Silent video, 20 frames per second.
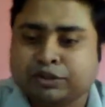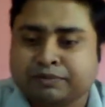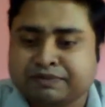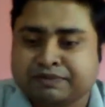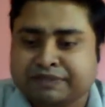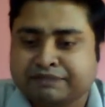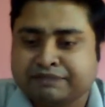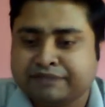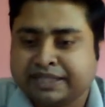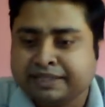be
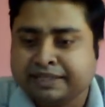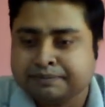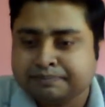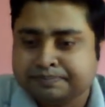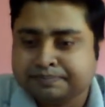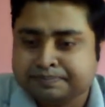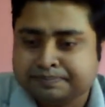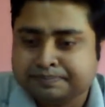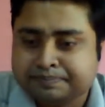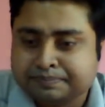50?
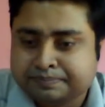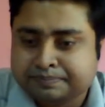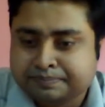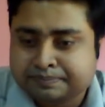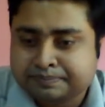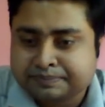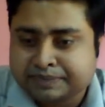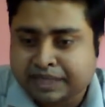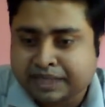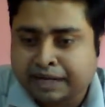
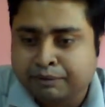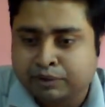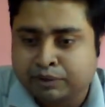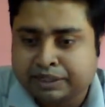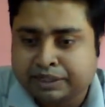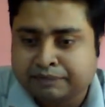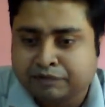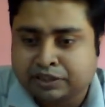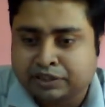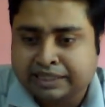I'm
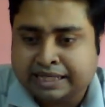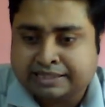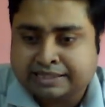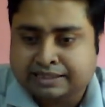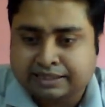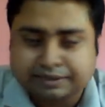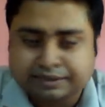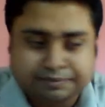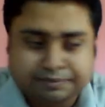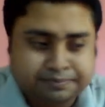waiting for the
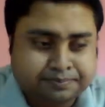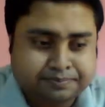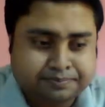answer.